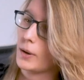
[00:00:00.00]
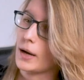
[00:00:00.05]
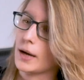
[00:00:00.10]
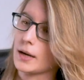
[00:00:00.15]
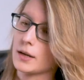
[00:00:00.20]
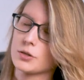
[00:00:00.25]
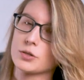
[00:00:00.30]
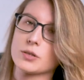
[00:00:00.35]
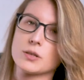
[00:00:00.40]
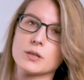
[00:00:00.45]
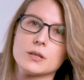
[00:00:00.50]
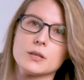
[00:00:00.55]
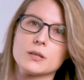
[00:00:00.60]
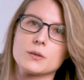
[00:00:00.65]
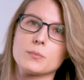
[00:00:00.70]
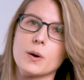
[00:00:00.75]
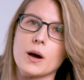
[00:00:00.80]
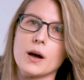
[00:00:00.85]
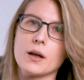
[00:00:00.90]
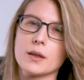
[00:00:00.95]
packaged in
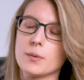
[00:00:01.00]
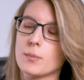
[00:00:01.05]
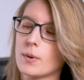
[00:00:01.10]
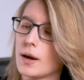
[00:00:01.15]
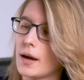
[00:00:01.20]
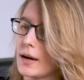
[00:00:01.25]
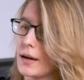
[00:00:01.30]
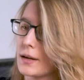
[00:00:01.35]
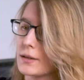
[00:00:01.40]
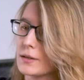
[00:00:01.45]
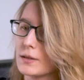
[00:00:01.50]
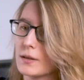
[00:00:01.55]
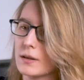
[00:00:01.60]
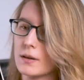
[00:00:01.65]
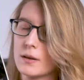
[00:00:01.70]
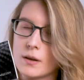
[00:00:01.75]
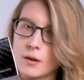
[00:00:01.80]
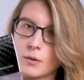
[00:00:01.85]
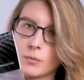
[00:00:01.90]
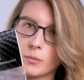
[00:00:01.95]
these poly bags
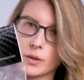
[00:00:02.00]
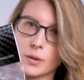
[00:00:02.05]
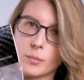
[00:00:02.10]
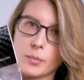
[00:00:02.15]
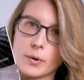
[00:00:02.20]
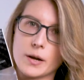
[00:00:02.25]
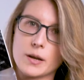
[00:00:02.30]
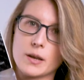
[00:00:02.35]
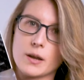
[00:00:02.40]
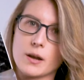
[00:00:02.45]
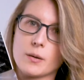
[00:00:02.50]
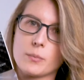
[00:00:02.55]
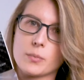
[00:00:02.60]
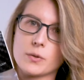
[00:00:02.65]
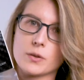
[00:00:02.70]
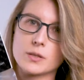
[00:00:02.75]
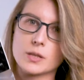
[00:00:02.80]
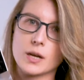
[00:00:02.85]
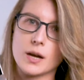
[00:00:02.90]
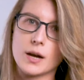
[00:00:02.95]
with the branding up
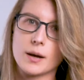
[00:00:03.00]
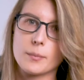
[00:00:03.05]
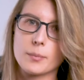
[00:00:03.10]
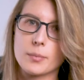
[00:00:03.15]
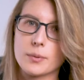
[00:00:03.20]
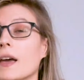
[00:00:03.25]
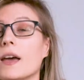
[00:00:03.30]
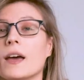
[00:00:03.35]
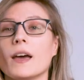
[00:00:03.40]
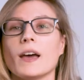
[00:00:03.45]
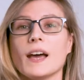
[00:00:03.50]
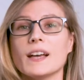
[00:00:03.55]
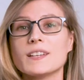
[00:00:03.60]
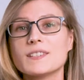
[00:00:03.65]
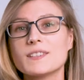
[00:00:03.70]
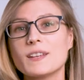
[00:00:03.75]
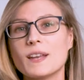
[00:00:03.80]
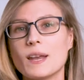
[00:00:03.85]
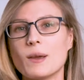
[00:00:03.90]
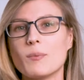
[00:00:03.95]
at the top.
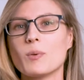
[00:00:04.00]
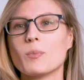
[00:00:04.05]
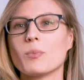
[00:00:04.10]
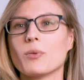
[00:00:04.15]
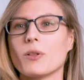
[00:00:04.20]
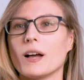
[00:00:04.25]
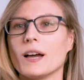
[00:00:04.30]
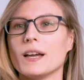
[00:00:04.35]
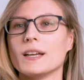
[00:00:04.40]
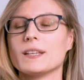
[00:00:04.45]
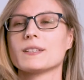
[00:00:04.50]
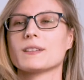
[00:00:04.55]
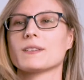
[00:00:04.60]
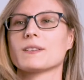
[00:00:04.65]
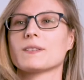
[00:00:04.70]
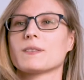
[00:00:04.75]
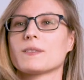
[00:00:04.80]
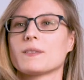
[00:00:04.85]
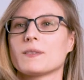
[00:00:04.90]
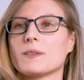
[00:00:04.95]
As the name
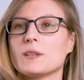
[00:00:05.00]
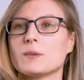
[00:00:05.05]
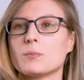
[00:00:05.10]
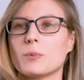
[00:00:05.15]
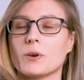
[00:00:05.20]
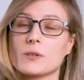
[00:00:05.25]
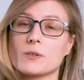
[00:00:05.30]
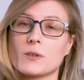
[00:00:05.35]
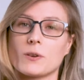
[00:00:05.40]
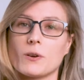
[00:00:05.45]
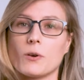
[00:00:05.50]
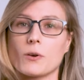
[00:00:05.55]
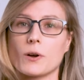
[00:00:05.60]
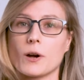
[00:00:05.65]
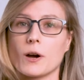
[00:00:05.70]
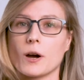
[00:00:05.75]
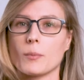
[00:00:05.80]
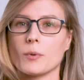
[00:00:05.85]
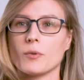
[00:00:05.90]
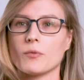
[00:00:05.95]
implies, these parts are all
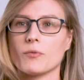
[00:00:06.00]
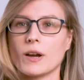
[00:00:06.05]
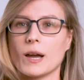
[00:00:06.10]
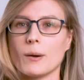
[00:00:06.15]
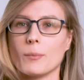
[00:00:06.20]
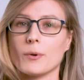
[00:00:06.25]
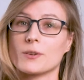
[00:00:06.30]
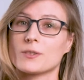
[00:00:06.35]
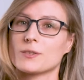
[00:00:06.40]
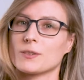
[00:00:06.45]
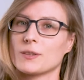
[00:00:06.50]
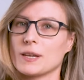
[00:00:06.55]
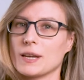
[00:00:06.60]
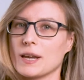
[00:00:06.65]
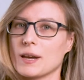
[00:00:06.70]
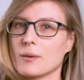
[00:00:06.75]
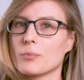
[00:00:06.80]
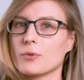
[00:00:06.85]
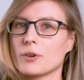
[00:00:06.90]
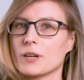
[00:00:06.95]
carbon fiber, so they
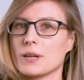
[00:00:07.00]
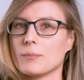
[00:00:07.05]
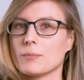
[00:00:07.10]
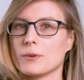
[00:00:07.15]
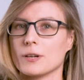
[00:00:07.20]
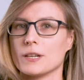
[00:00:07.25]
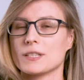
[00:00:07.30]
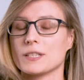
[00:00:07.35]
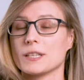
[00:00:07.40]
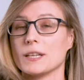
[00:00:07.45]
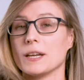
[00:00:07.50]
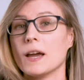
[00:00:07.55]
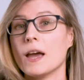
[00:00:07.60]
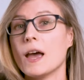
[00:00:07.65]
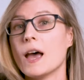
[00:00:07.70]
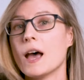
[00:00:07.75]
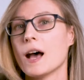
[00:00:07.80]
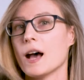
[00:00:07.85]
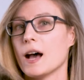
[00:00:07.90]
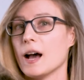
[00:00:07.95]
get pretty pricey.
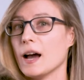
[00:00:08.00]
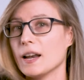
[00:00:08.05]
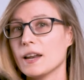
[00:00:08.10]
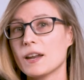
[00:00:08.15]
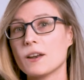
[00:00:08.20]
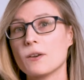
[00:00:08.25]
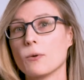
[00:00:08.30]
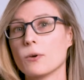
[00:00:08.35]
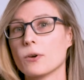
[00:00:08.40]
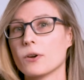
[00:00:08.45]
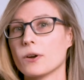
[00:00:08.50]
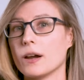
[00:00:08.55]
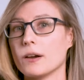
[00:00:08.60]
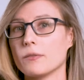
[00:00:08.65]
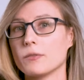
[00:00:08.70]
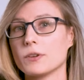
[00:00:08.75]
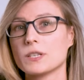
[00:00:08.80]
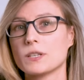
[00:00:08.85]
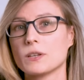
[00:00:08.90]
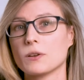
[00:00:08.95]
I didn't order
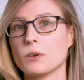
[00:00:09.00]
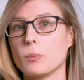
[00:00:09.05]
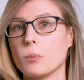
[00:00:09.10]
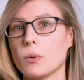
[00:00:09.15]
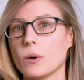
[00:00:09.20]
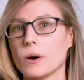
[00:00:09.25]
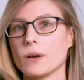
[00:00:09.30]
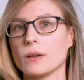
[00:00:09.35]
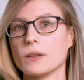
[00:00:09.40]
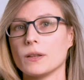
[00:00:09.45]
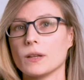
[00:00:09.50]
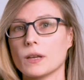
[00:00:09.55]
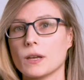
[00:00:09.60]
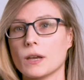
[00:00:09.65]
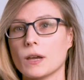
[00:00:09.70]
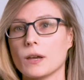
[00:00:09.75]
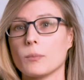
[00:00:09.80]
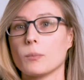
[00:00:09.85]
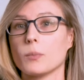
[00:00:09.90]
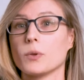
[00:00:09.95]
every single part in the
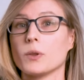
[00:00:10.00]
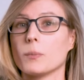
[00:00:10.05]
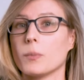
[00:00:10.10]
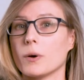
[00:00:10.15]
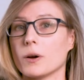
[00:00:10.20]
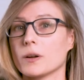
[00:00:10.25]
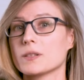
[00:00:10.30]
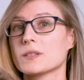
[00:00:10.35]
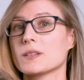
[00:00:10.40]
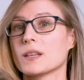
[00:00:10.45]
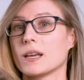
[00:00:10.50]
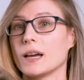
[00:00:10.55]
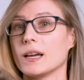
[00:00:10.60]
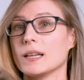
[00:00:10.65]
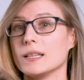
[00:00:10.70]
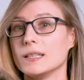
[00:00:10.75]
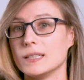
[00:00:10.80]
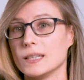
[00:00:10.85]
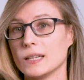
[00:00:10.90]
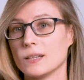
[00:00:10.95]
kit, but the parts that
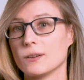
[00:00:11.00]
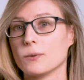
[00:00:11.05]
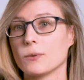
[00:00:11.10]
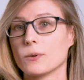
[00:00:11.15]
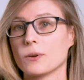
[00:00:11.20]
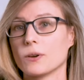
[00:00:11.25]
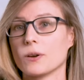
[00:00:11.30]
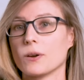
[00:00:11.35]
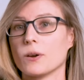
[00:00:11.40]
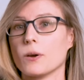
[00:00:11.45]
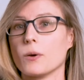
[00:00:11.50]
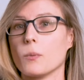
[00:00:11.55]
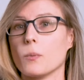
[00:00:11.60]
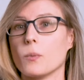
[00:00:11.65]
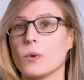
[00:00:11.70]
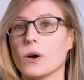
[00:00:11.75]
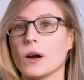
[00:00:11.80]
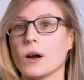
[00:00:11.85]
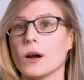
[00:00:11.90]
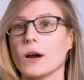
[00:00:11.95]
I did order
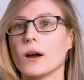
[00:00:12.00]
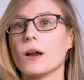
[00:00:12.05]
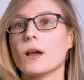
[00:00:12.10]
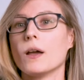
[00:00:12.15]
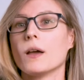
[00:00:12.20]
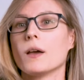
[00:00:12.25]
were